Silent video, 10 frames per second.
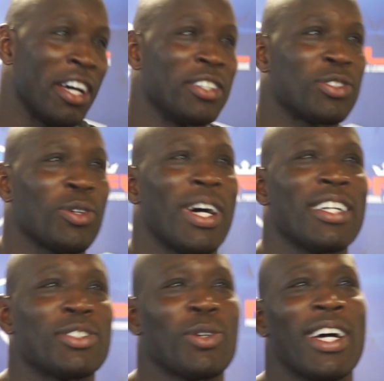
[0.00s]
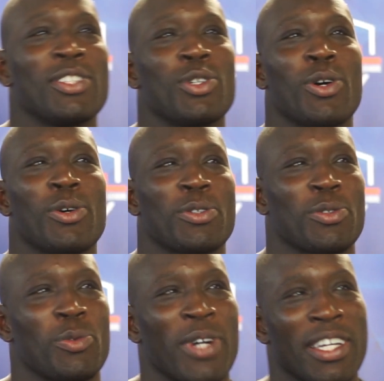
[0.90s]
So I so I joked
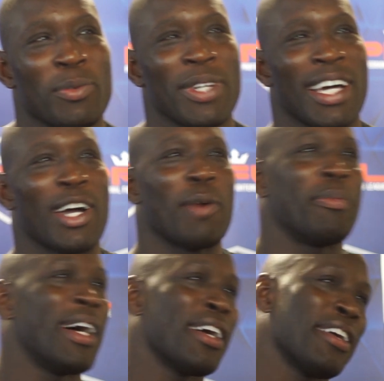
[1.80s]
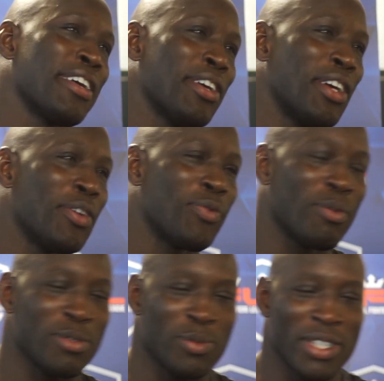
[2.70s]
when when I got back uh,
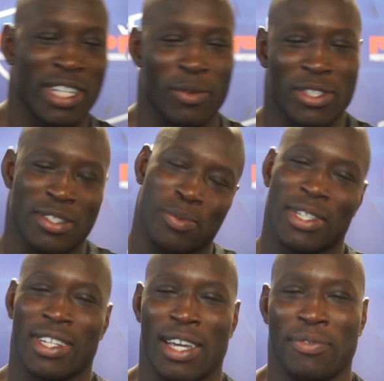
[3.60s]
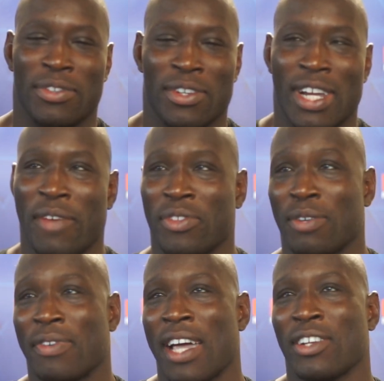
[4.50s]
from Sweden. I was in Sweden after after
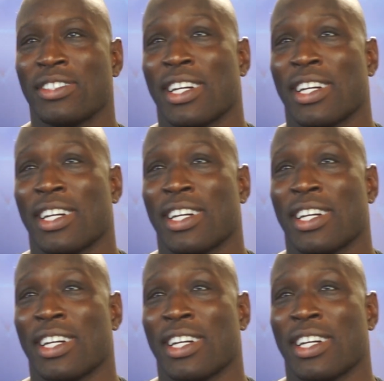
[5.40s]
the finals.